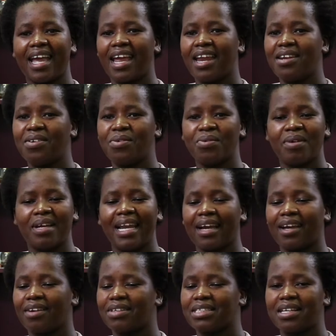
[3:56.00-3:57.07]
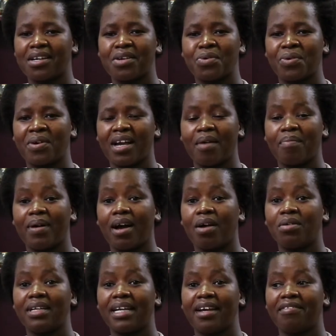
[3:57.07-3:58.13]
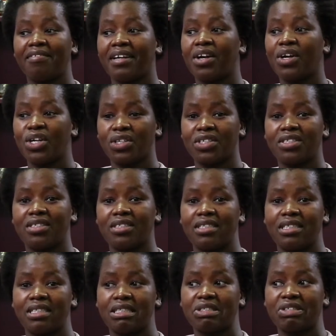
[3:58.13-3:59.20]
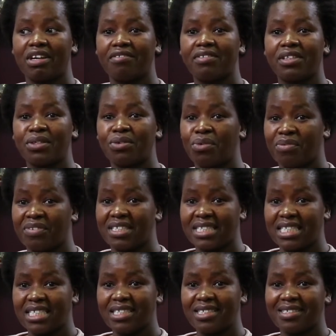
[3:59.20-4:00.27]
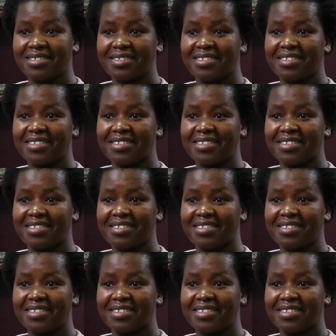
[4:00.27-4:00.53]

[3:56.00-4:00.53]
any, like as I growing up, I will ever actually traveled overseas.